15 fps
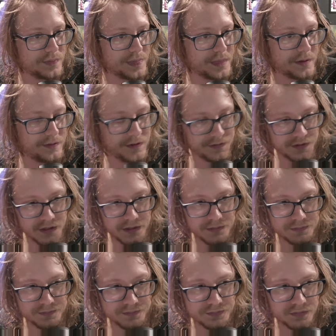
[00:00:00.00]
50,
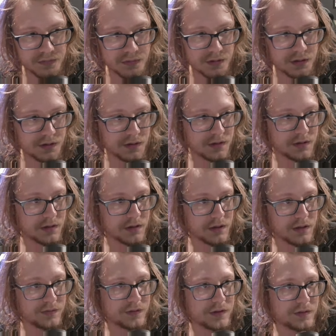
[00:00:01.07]

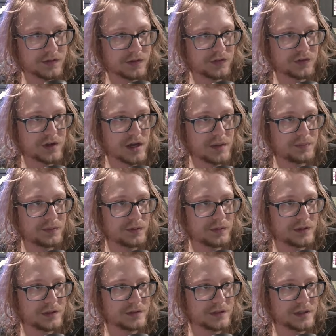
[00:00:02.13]
and then they stop
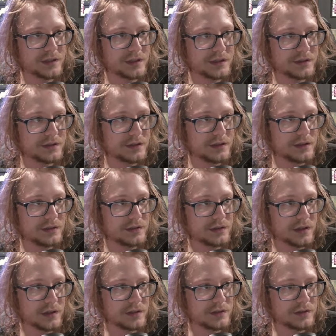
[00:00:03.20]
when they hit a
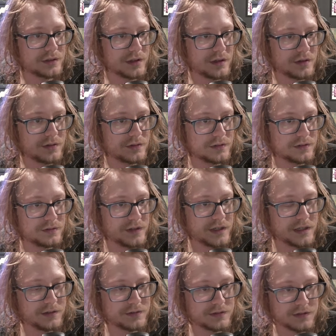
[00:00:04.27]
size of
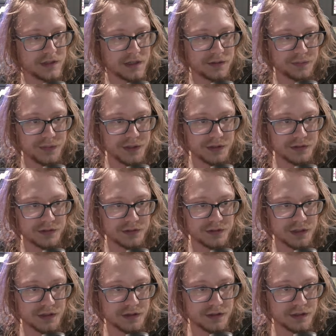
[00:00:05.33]
5. That means
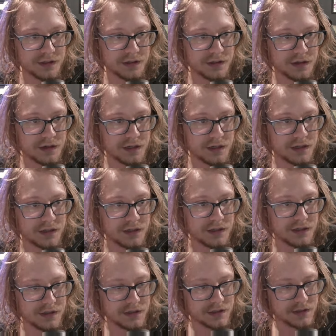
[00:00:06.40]
that there are
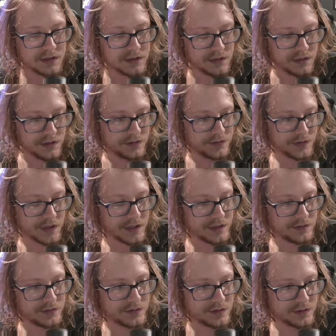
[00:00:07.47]

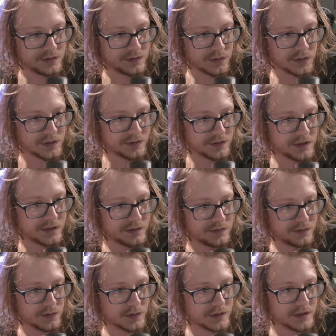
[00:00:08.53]
5, 45,
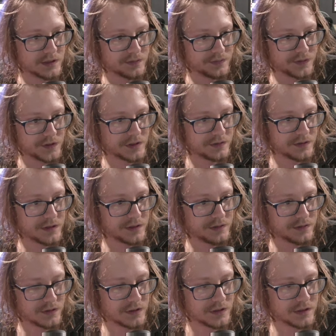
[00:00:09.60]
40, 35,
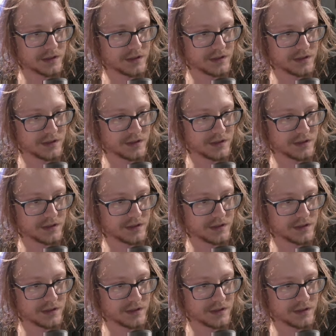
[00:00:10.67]
30,